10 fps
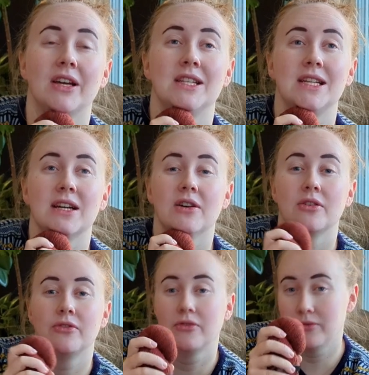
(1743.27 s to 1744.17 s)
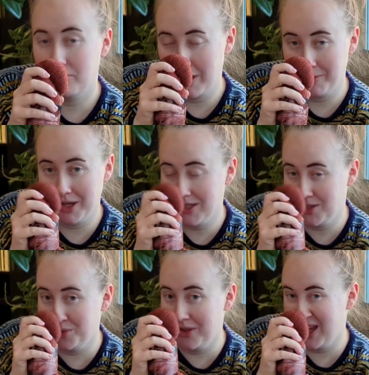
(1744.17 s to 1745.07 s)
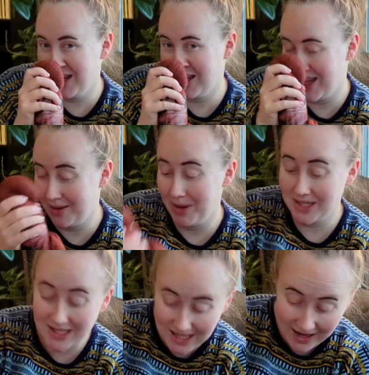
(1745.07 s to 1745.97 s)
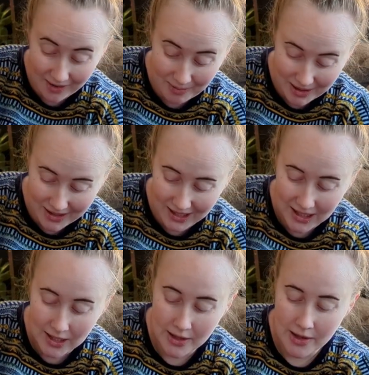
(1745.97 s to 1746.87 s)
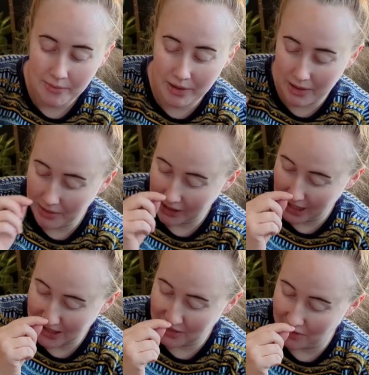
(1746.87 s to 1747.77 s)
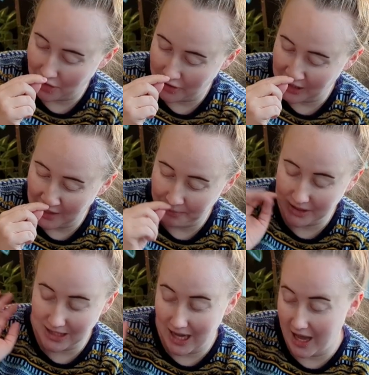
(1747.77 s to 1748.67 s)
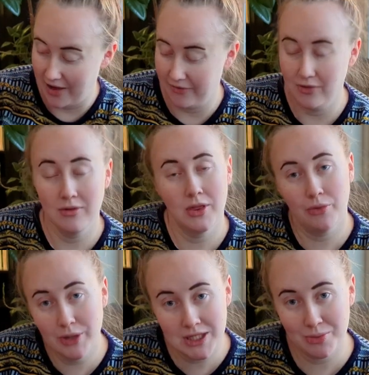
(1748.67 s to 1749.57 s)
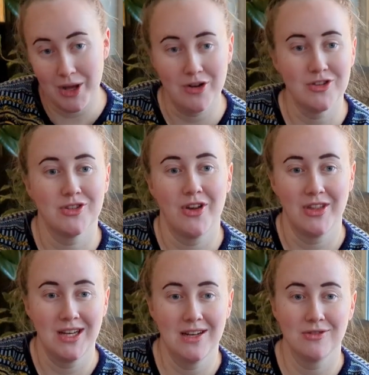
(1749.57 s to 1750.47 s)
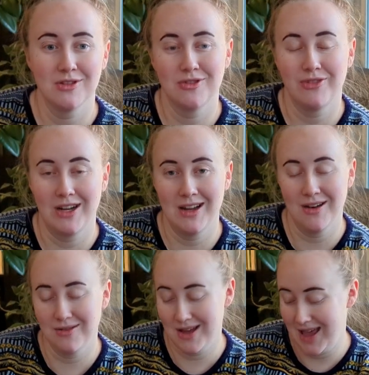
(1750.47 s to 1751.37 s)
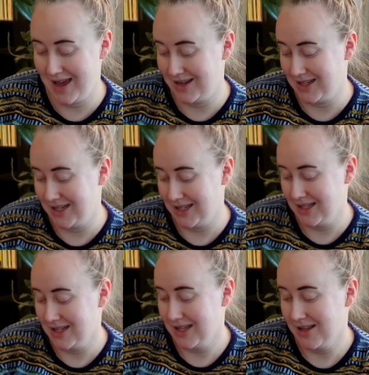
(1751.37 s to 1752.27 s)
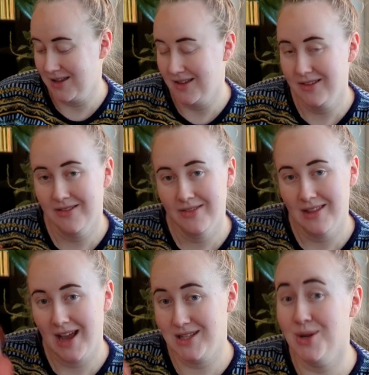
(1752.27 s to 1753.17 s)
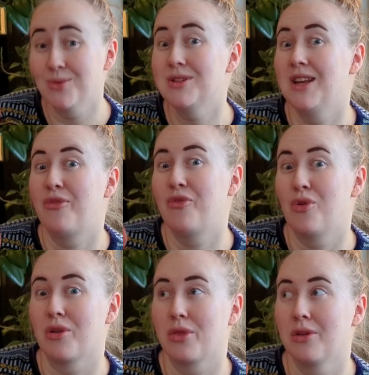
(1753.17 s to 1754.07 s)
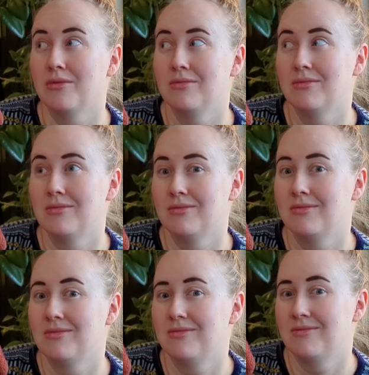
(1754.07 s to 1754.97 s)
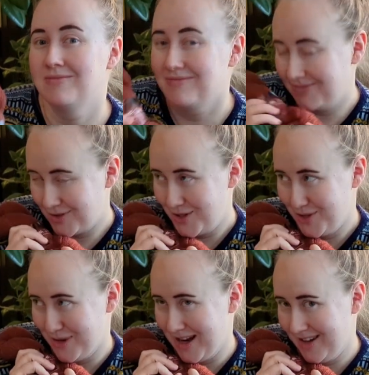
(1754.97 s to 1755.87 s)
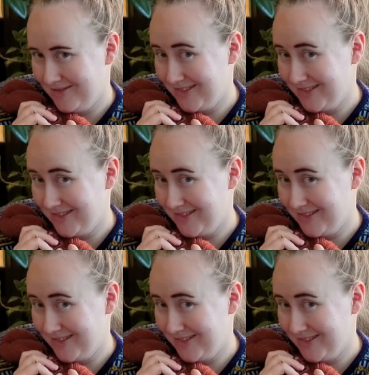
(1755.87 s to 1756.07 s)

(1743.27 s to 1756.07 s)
an idea what I'm going to do with it, and I'm excited about it, but I'm not casting it on yet because I have 3 sweaters on the needles right now, and I don't need a 4th. Or do I?